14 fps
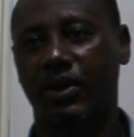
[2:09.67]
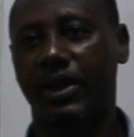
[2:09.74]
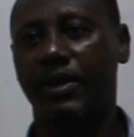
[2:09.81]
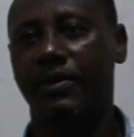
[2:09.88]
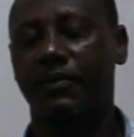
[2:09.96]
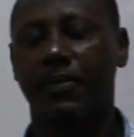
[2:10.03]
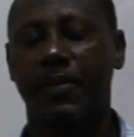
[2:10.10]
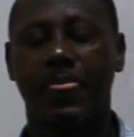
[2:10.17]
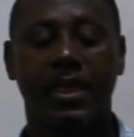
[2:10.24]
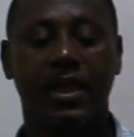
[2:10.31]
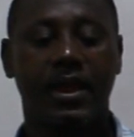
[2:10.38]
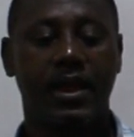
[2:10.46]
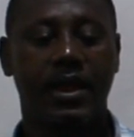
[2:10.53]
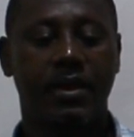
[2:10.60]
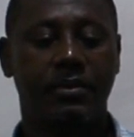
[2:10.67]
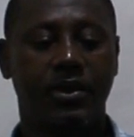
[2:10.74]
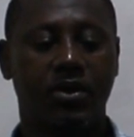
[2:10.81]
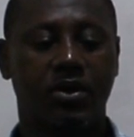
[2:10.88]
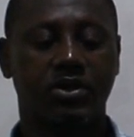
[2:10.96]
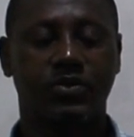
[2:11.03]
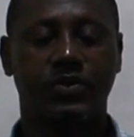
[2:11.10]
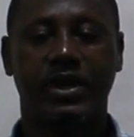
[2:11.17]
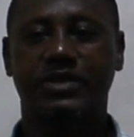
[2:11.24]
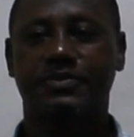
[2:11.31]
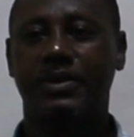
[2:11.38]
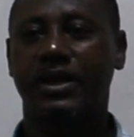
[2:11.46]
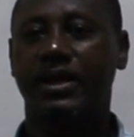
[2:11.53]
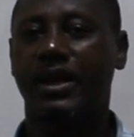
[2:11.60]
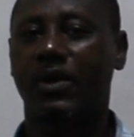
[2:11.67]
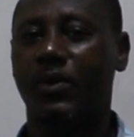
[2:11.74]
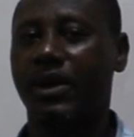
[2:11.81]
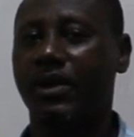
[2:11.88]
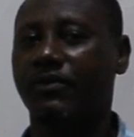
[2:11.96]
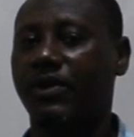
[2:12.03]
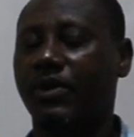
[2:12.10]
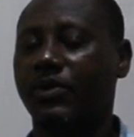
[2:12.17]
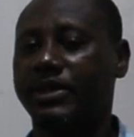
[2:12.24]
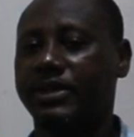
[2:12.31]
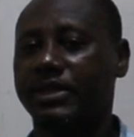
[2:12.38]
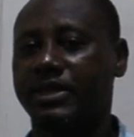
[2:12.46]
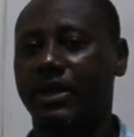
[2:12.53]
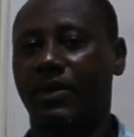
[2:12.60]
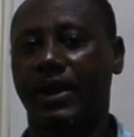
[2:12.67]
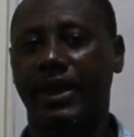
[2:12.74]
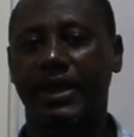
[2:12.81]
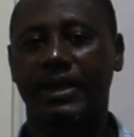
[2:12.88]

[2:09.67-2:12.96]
Okay? Because we expect that whenever we teach our